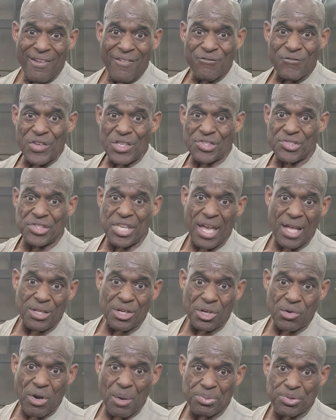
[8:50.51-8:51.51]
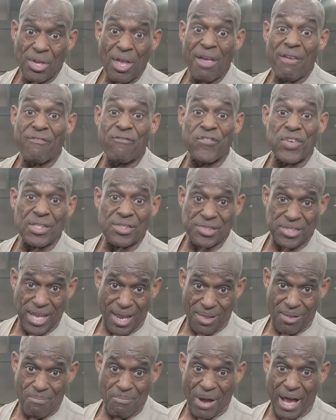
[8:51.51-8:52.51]
Vince Taylor grips, Vince
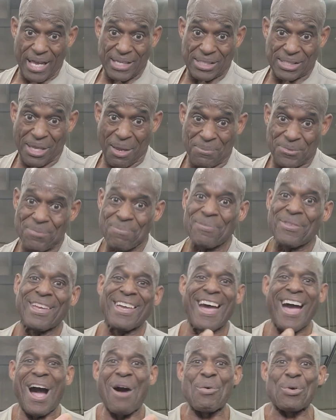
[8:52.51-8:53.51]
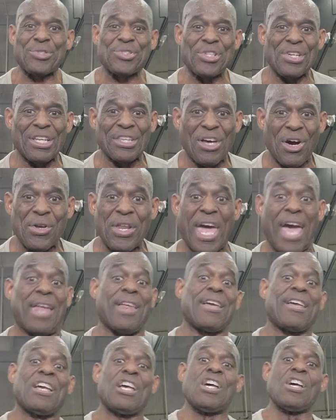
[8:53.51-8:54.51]
Taylor biceps. I want you to know
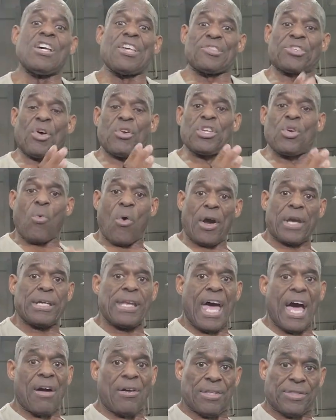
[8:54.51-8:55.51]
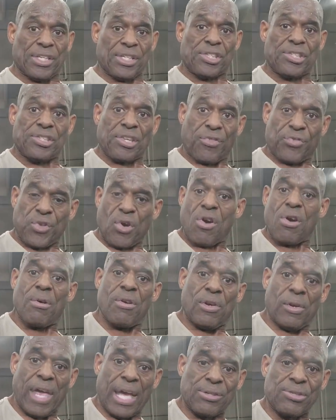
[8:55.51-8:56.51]
that. So you're working out. This is the
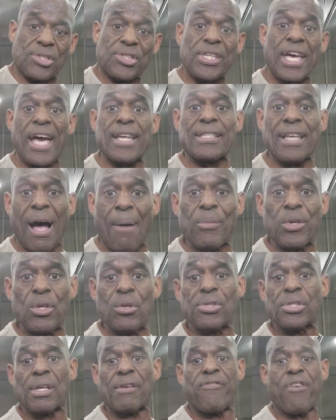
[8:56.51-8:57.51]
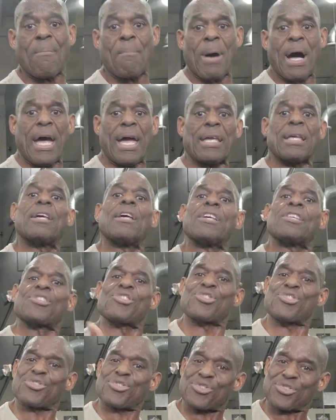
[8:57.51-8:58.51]
3rd exercise I'm using for my
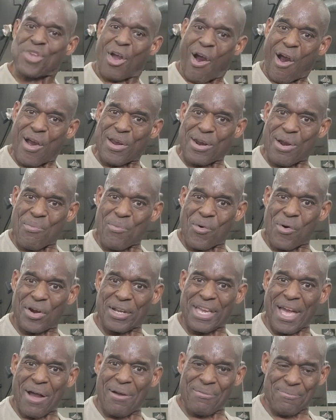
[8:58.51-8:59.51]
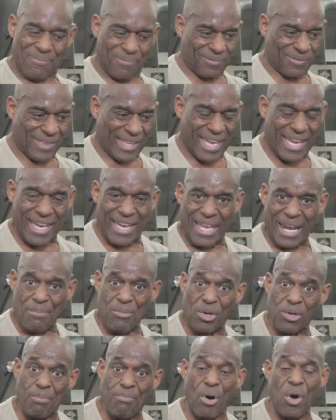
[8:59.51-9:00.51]
startup workout, and I'm
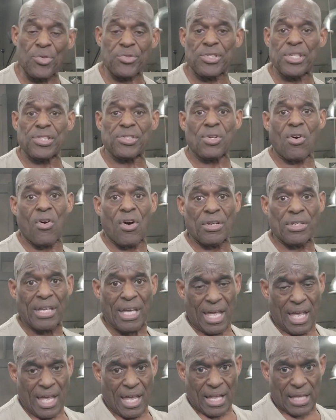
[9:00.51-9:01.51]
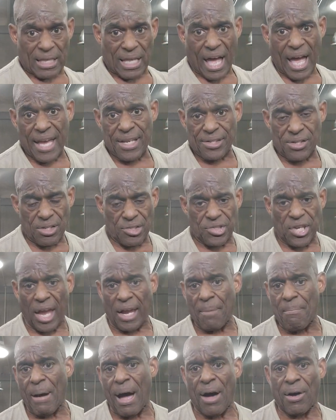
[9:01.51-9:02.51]
going to post these online so you can check
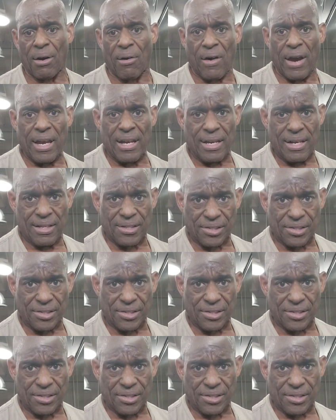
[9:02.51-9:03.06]
them out. All right.